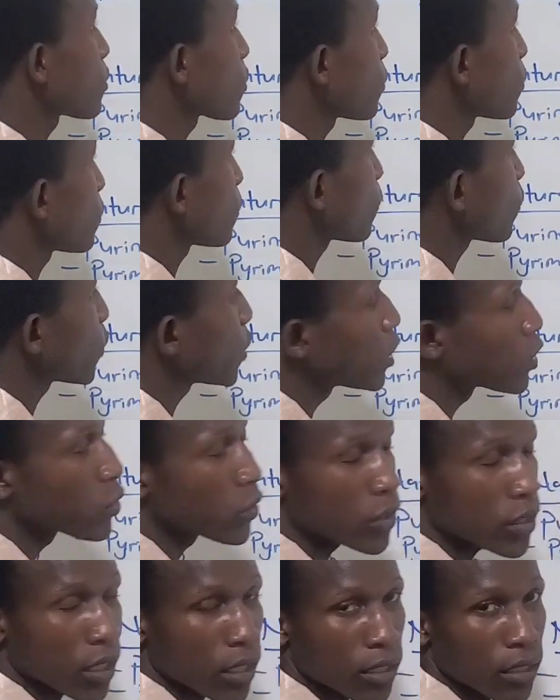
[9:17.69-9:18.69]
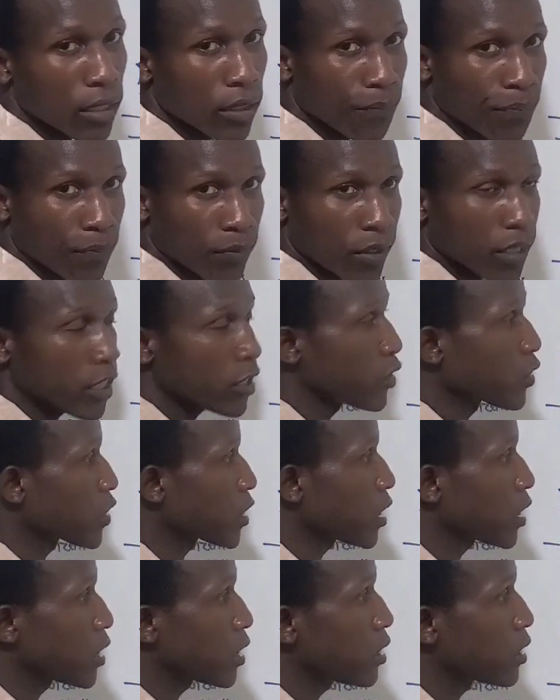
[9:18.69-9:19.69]
So we need to study
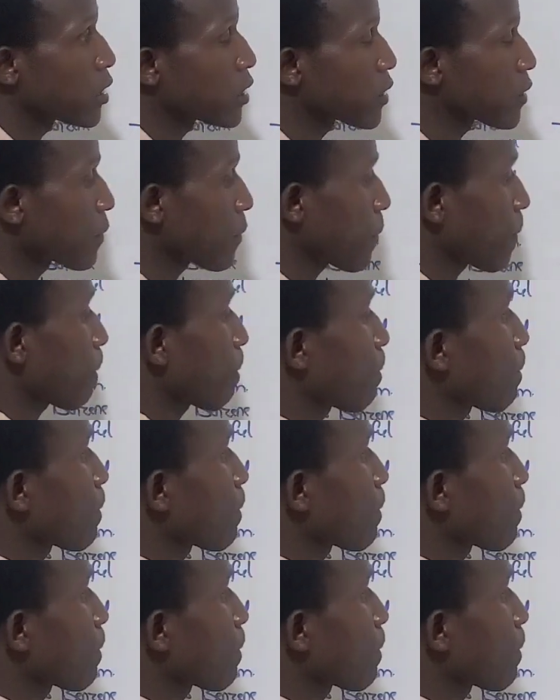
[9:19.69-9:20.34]
heterocyclics.